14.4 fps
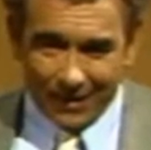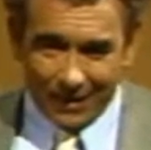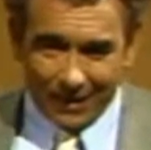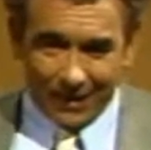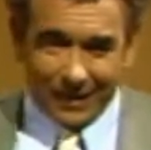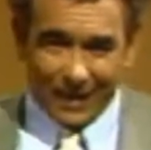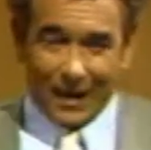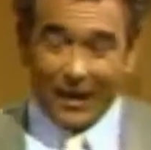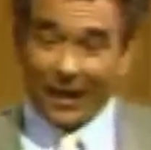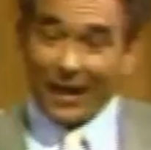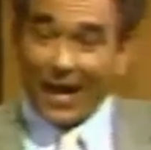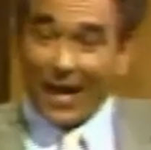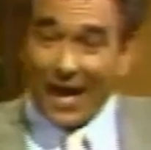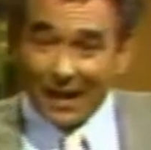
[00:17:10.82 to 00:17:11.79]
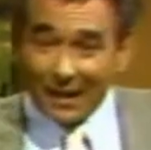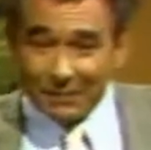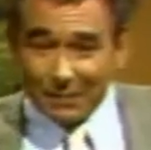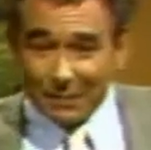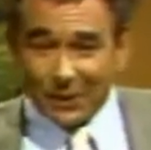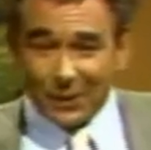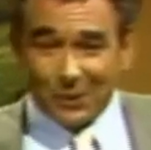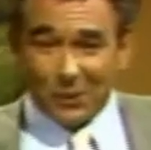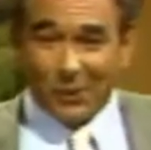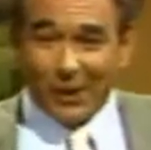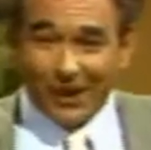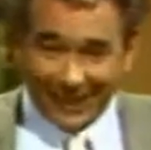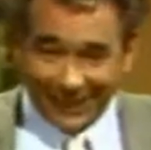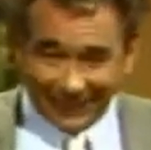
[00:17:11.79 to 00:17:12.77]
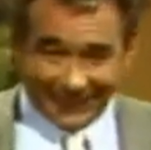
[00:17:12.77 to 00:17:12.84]
And then Adam
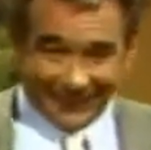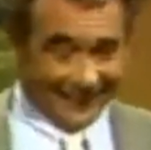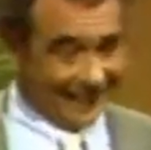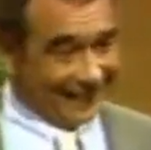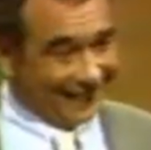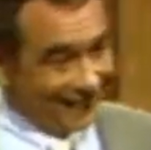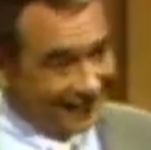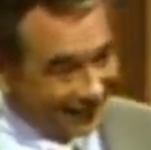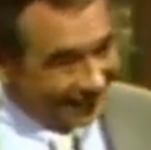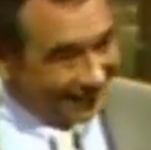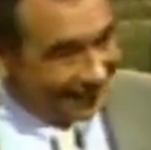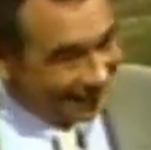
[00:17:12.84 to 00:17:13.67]
awakens.